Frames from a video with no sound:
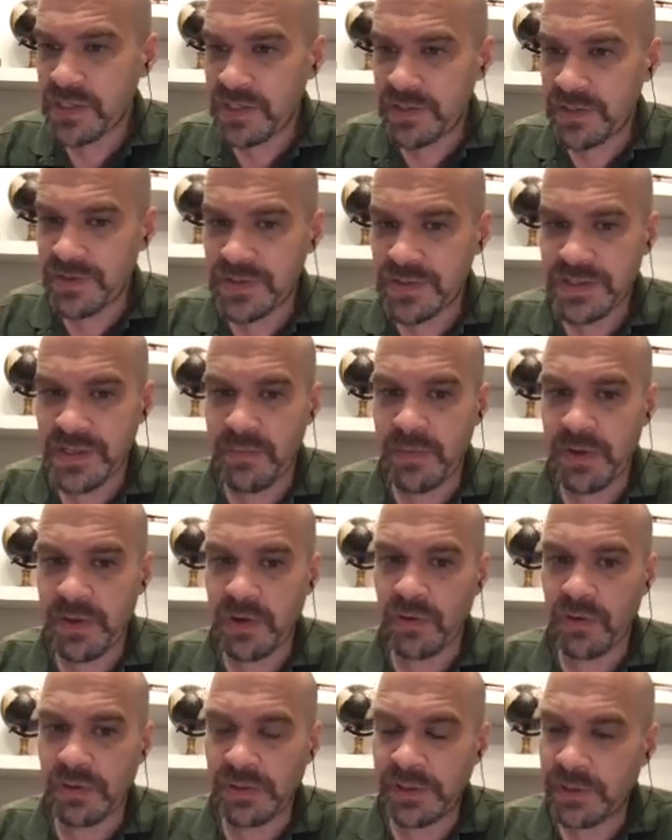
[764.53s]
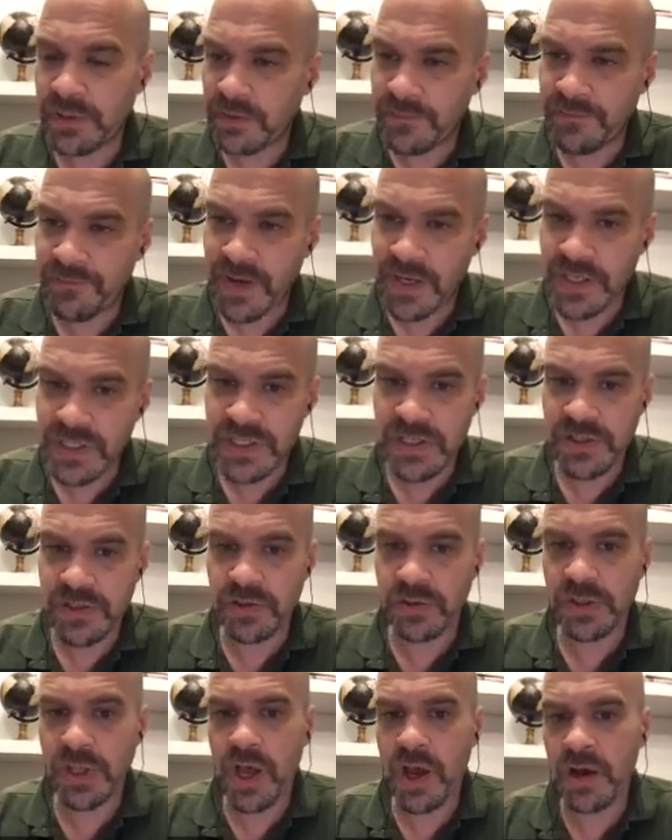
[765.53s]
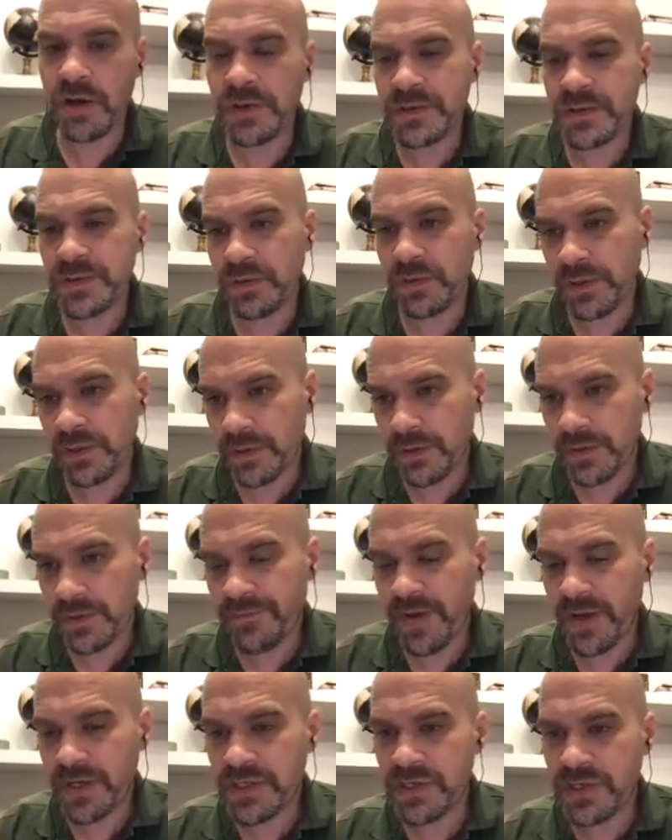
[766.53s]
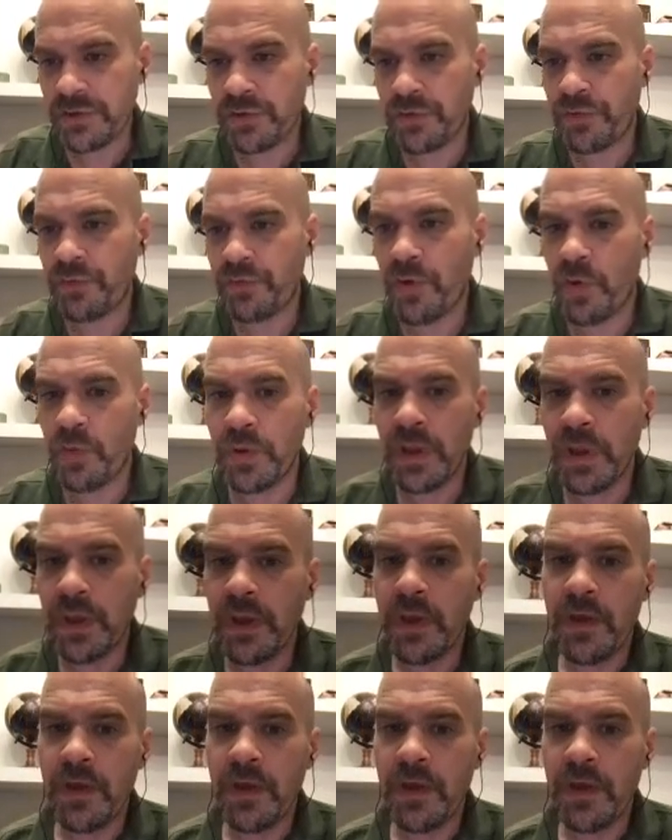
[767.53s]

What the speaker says: in your stomach or a little infection in your lungs or a little infection in your throat,